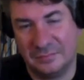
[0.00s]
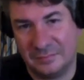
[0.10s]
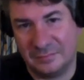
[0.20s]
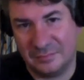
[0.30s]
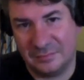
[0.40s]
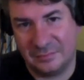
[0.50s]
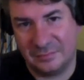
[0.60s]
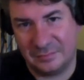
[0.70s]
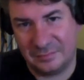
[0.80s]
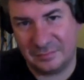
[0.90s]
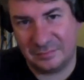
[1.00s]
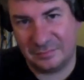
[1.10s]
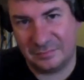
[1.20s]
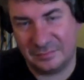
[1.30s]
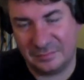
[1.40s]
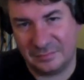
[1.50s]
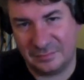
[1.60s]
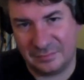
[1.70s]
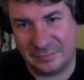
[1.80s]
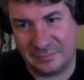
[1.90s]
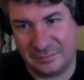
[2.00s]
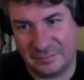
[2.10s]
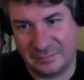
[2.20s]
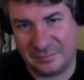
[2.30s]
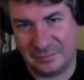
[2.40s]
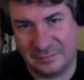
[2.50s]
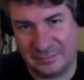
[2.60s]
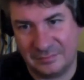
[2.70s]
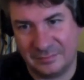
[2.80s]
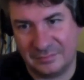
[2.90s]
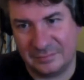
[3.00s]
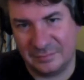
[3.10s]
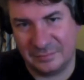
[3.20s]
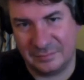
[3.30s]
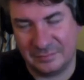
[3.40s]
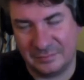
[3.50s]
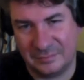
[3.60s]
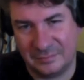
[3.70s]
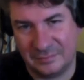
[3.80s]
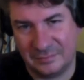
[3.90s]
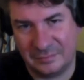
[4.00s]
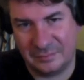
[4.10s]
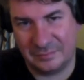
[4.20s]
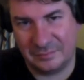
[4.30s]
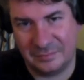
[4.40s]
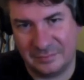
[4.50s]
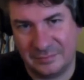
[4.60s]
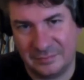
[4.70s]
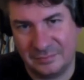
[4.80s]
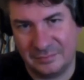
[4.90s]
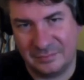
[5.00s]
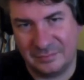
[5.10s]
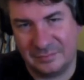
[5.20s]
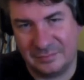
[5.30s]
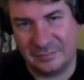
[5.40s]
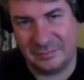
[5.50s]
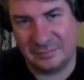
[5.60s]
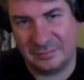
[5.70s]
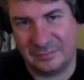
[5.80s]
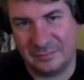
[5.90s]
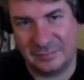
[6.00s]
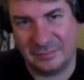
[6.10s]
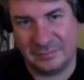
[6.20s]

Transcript: This person isn't speaking.